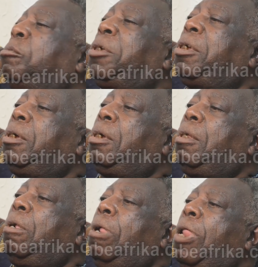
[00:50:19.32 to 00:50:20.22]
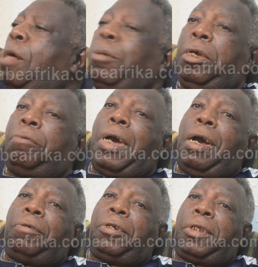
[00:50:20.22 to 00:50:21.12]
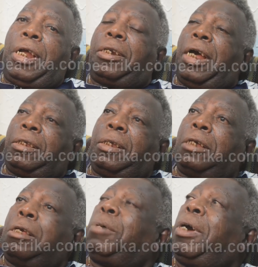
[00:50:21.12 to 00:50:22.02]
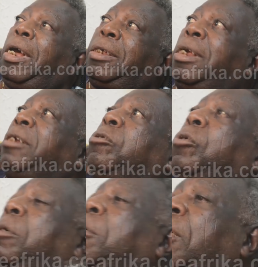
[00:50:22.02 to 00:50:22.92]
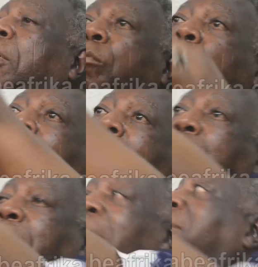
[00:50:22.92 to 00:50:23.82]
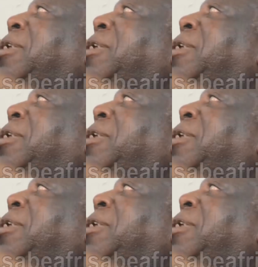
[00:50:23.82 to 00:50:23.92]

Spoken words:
to me. I mean, if I have this land, I send it to him. If one comes here, I